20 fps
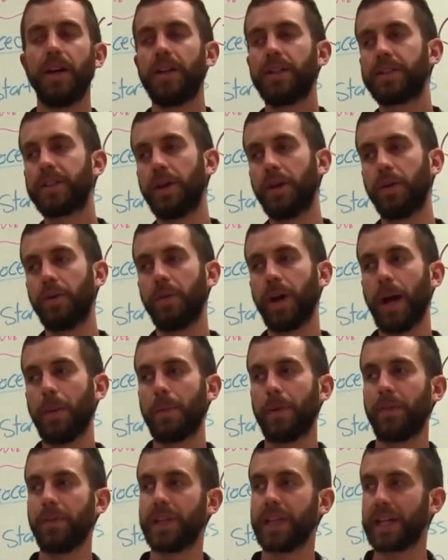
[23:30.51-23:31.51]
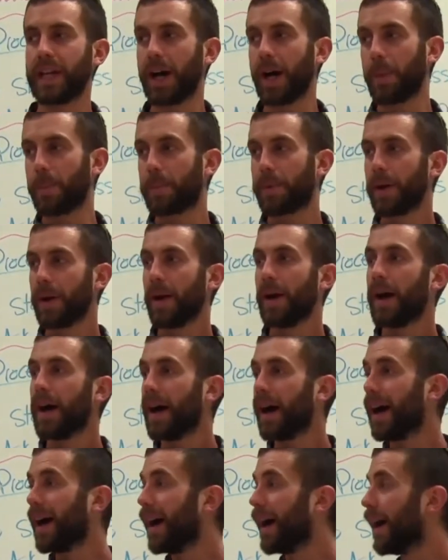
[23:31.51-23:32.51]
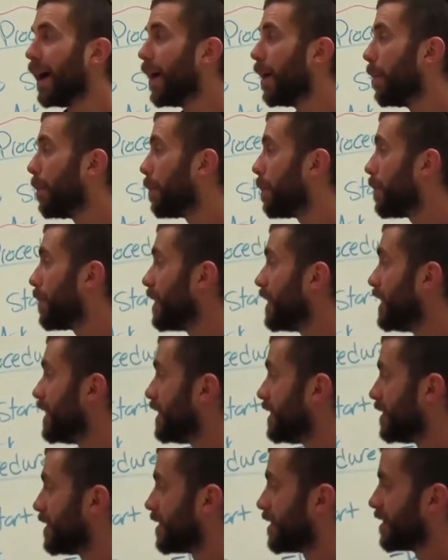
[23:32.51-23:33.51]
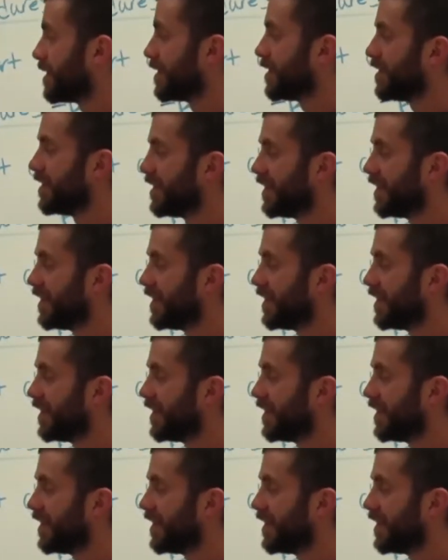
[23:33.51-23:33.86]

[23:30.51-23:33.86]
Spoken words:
So to wrap everything up, please,